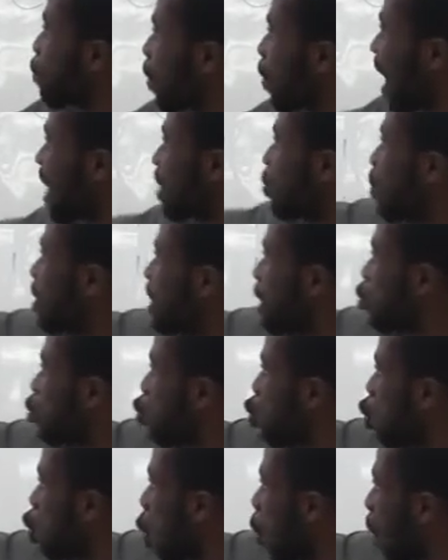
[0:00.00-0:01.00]
price which is
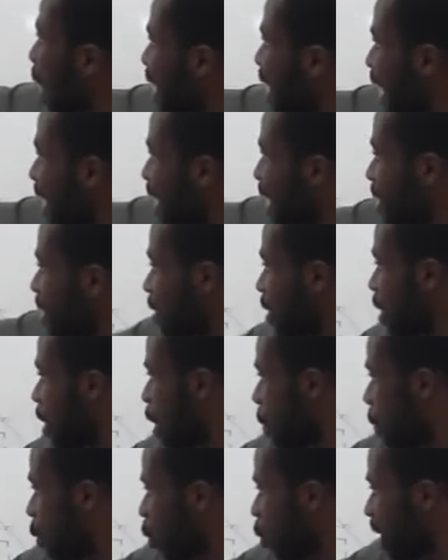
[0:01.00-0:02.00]
lower than this,
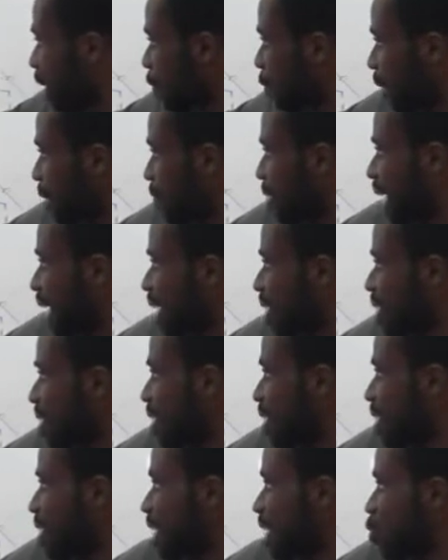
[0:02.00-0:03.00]
because the 5 Ghana
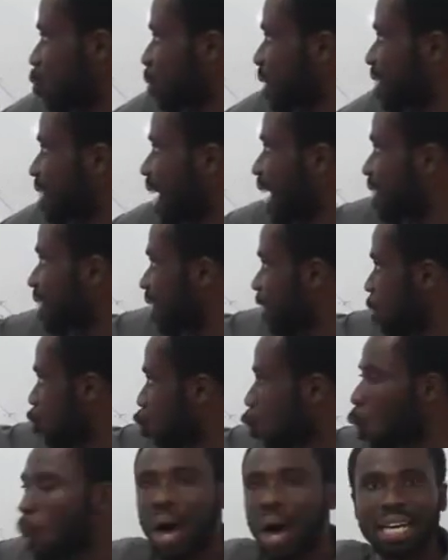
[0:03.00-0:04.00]
cedis that we charge is
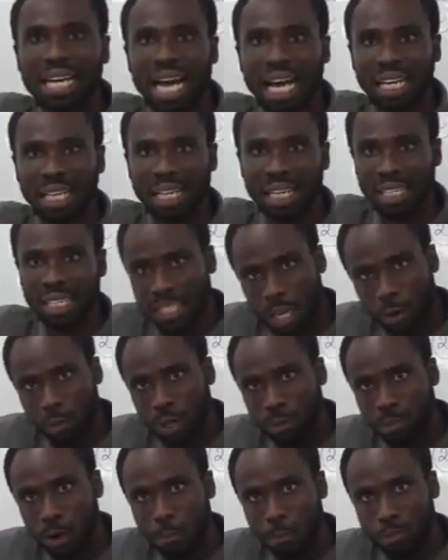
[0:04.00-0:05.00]
lower than the
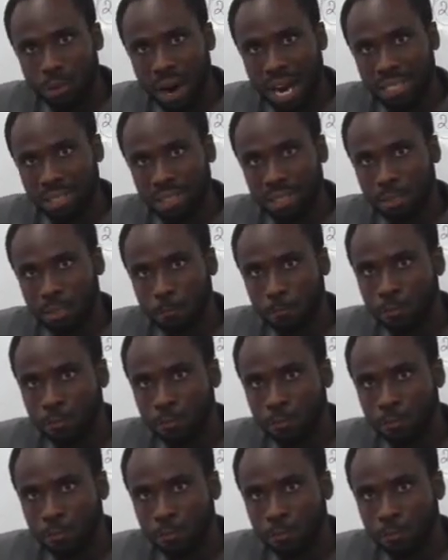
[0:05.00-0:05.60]
equilibrium price.